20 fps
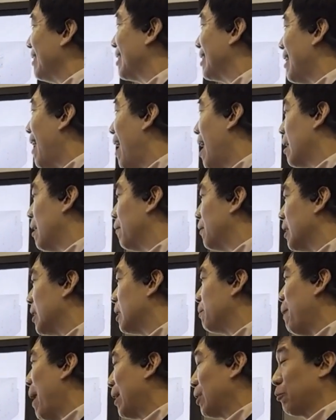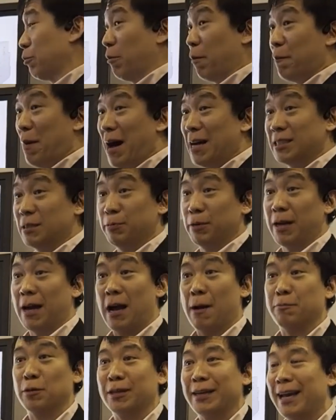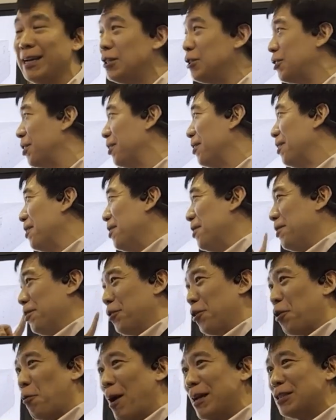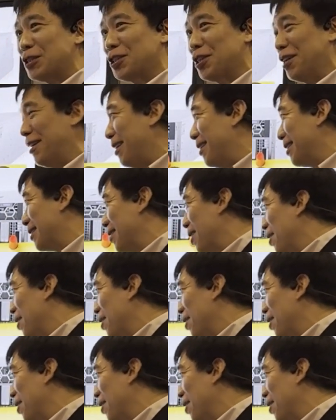side of the spectrum of possible complication, the question is,